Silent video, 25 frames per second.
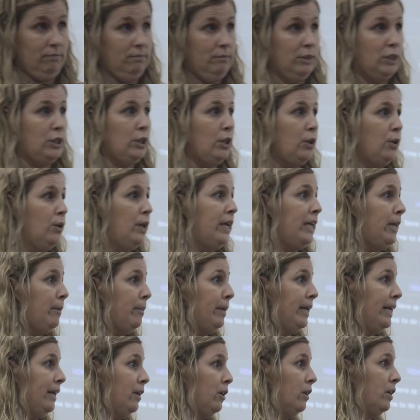So
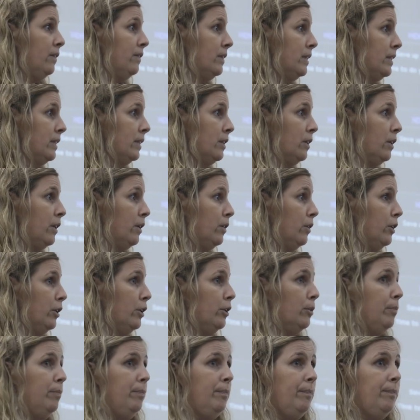anybody heard of a silicone
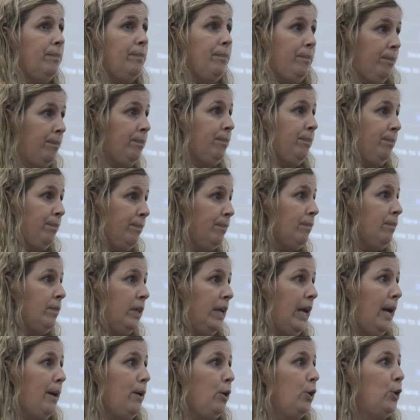lube?
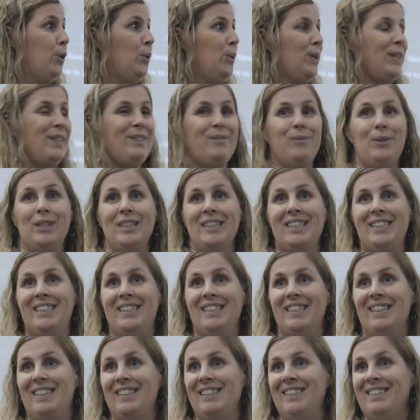Yeah, who wants
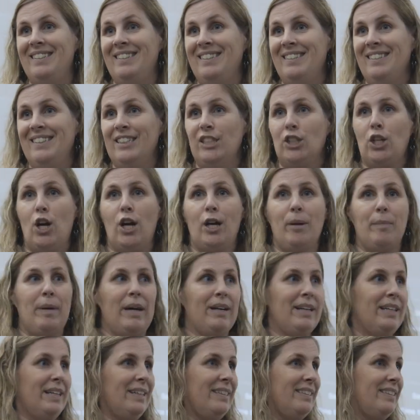to talk
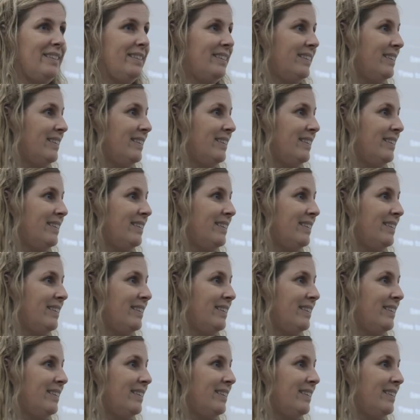about it?